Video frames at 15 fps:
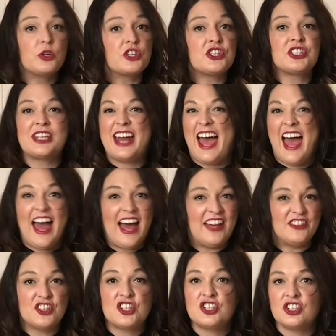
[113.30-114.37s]
just gonna
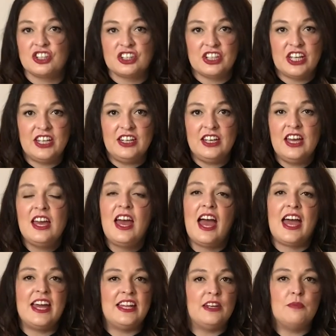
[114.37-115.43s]
add the sugar in
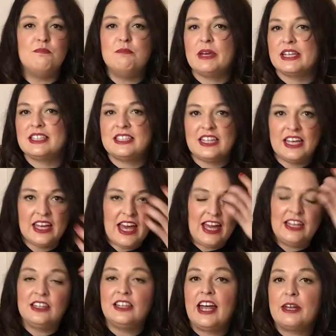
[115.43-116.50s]
and mix it
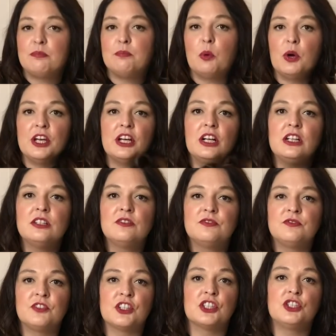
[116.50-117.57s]
and let it boil
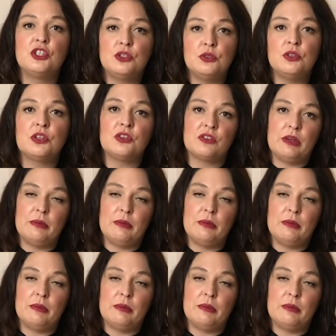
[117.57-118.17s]
for 2 to 3